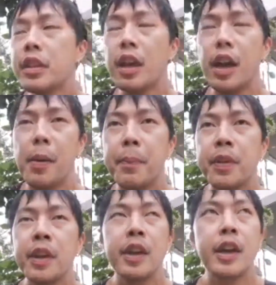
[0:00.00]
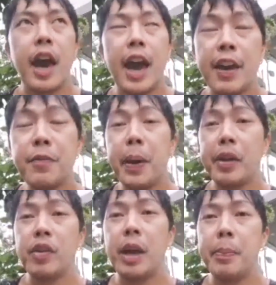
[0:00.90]
I have
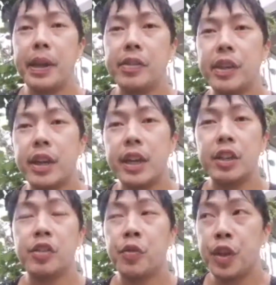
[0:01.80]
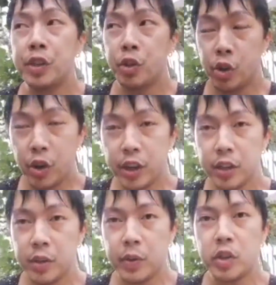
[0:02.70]
Binary Lab Basic. It is free to join
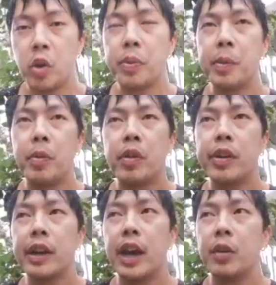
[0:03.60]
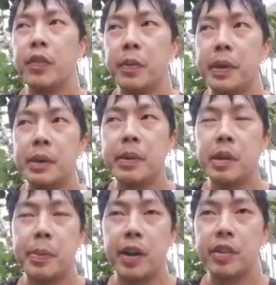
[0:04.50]
when you open a broker account with a minimum
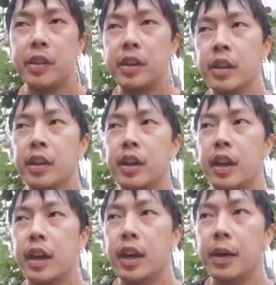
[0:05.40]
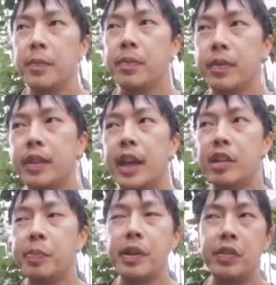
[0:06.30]
deposit that
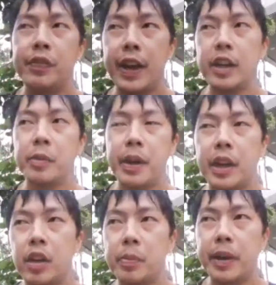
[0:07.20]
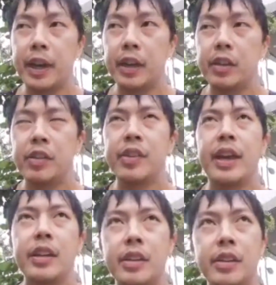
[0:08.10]
is specified on my
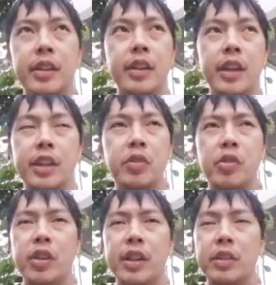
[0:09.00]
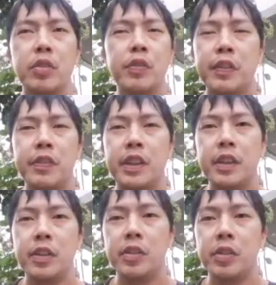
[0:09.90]
site. It's usually like $250
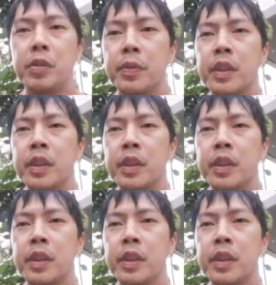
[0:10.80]
or so.